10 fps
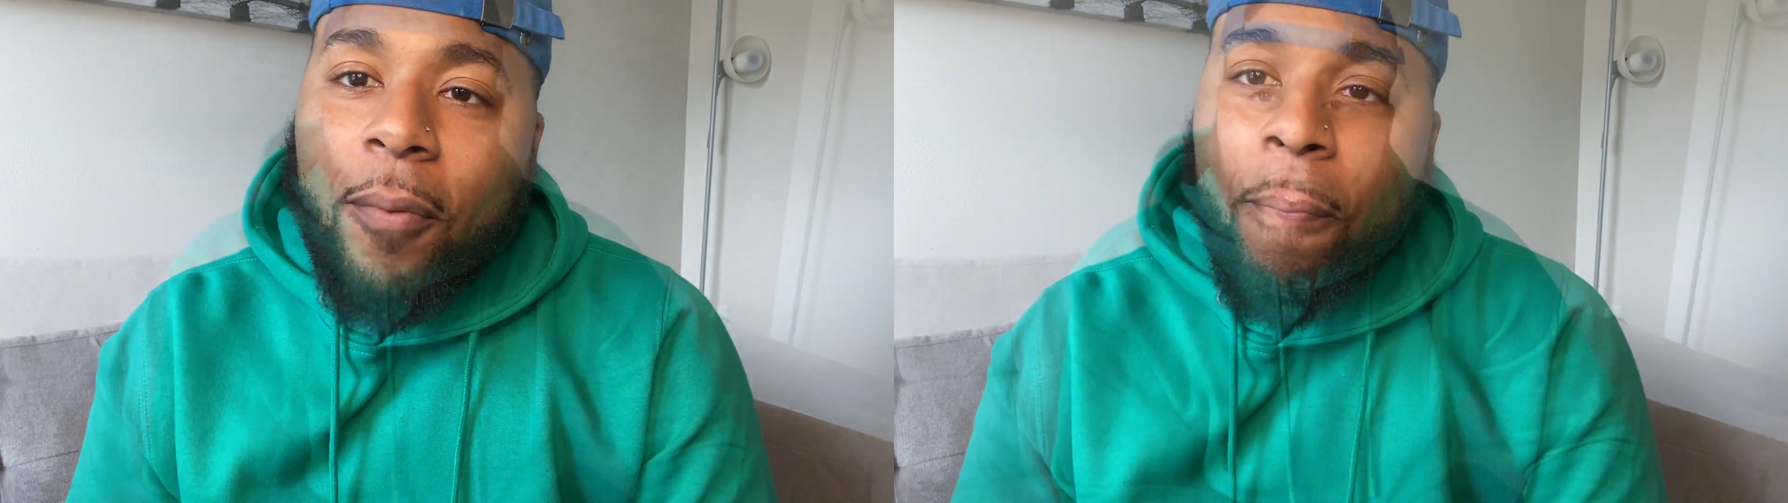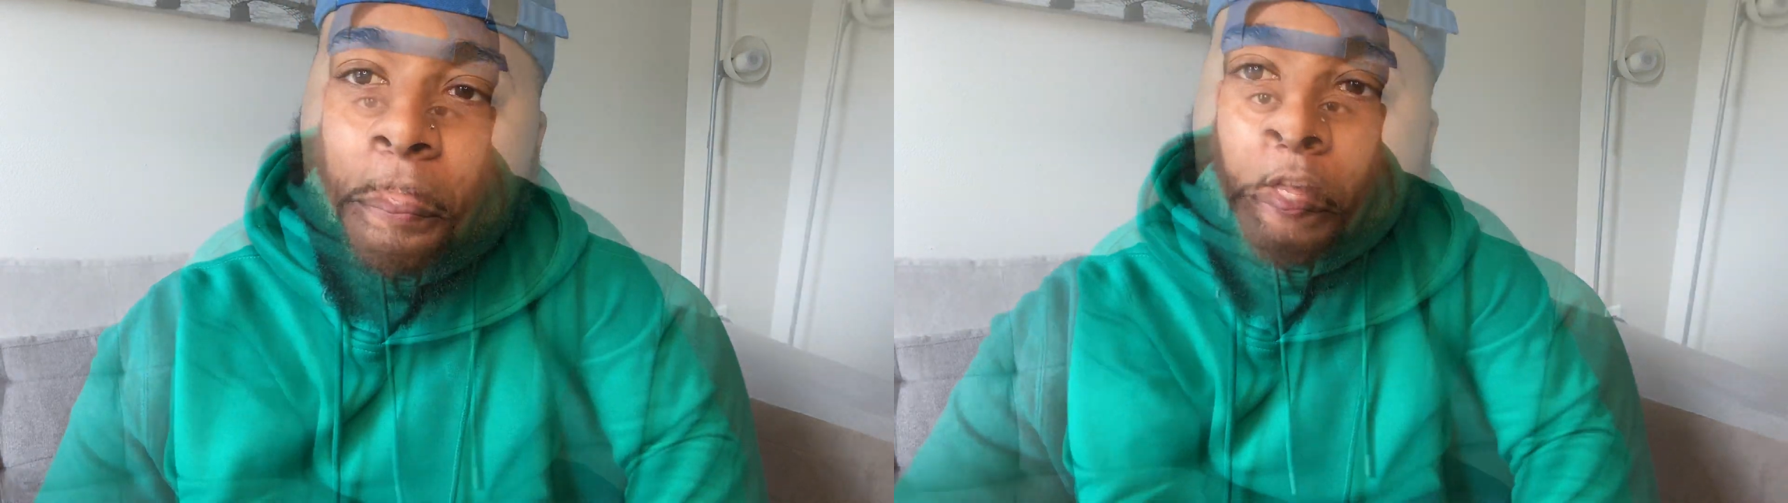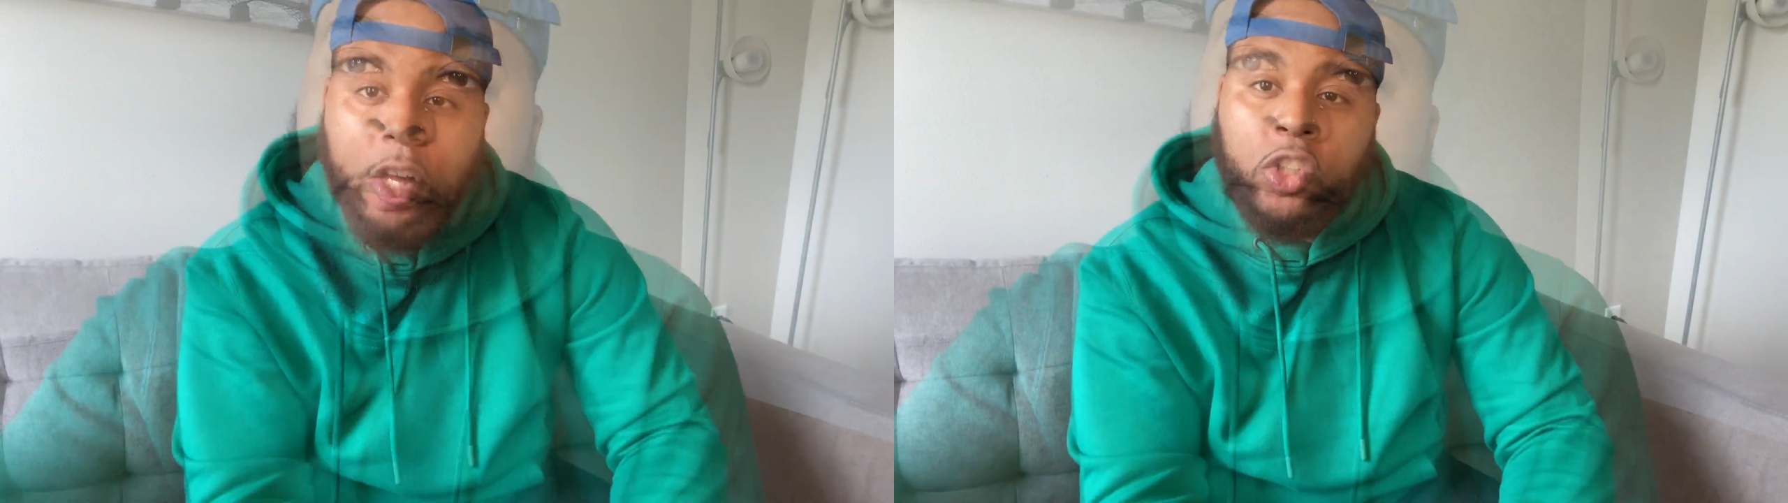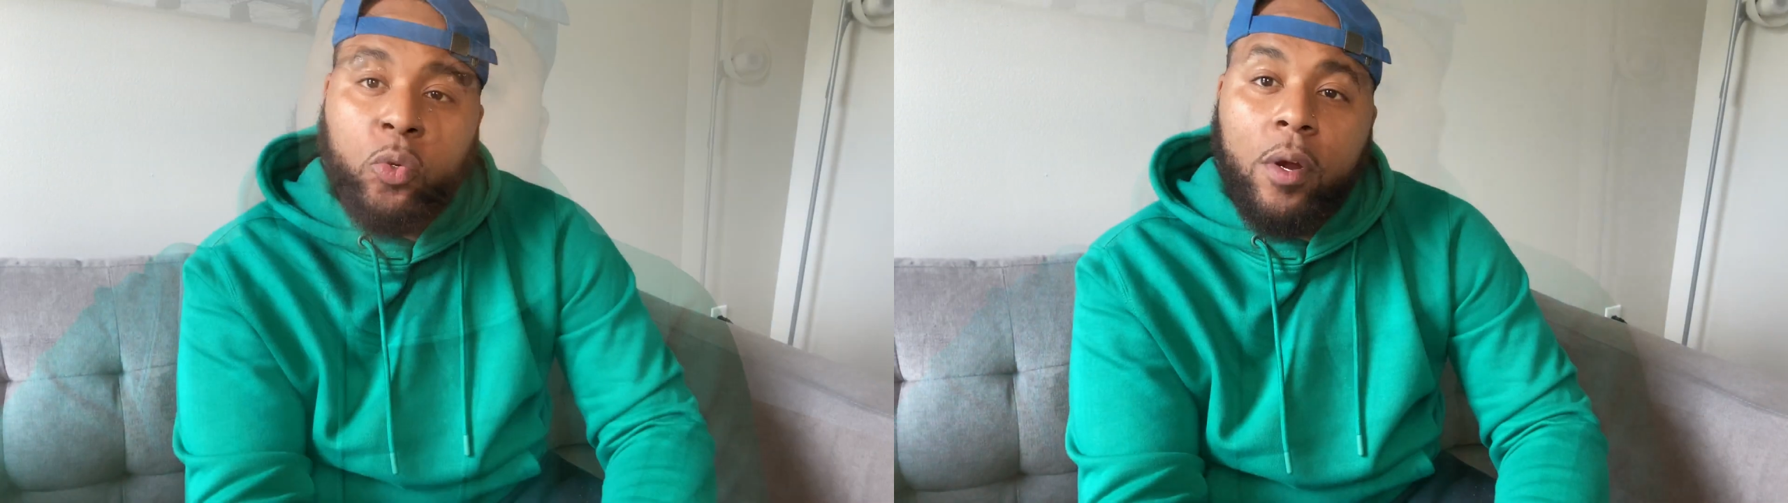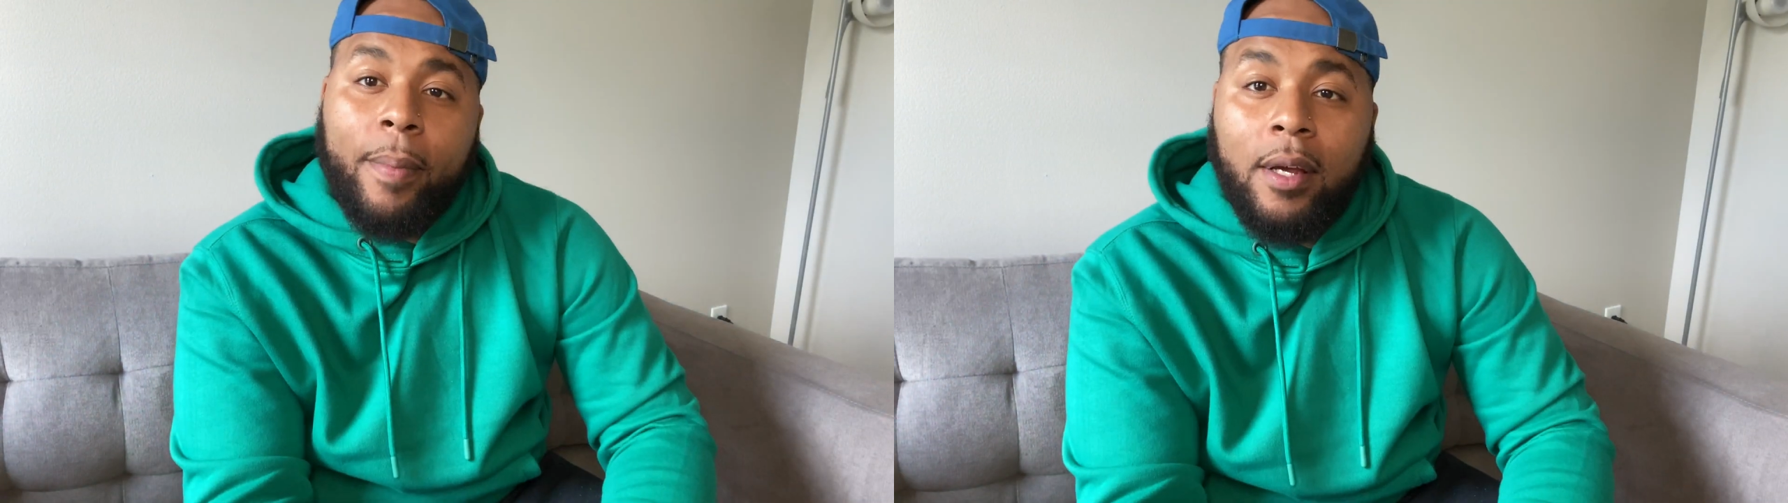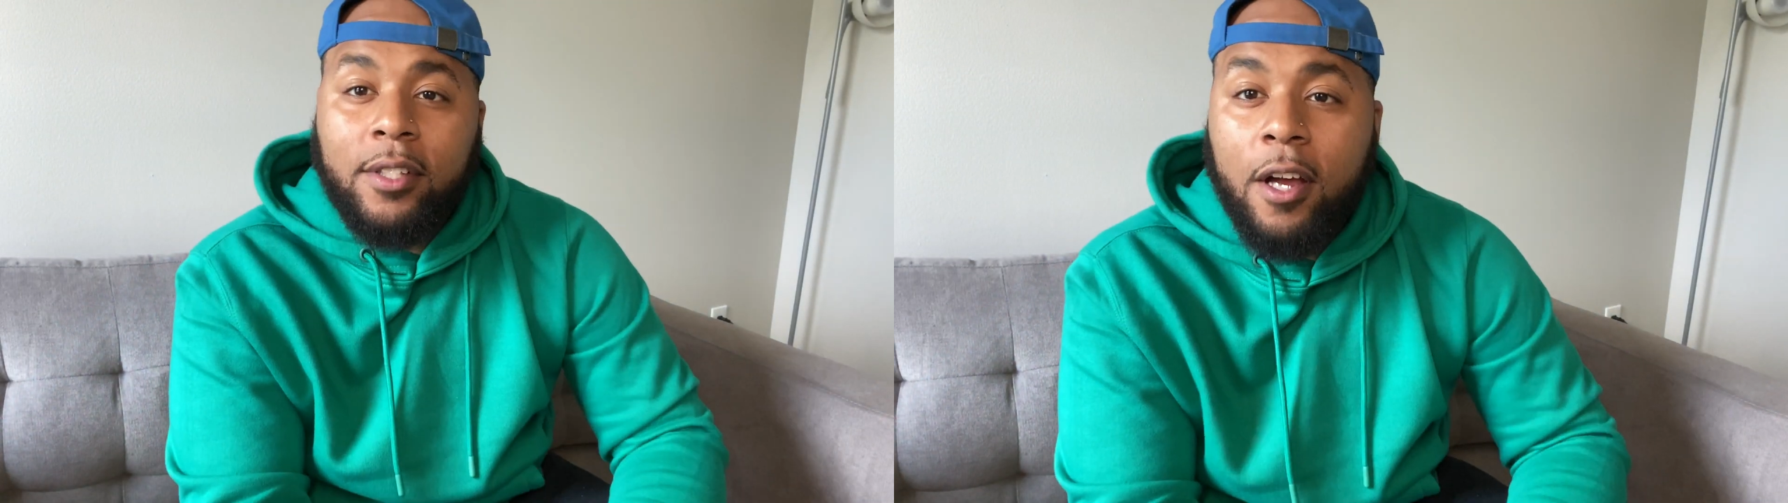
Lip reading: Okay, y'all, so we're about to